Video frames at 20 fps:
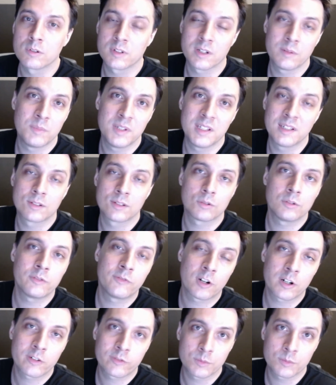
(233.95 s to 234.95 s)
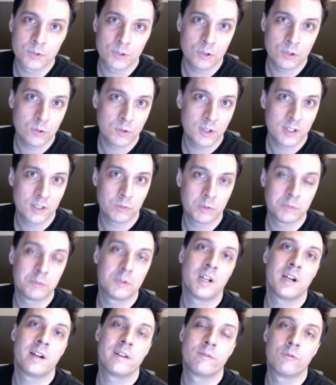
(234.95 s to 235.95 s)
and being so far from the US, we
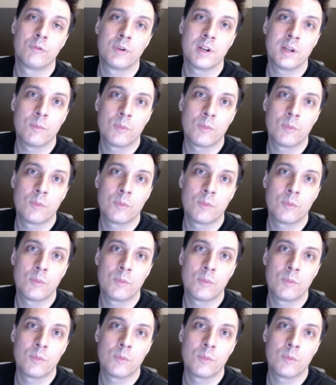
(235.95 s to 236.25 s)
would have way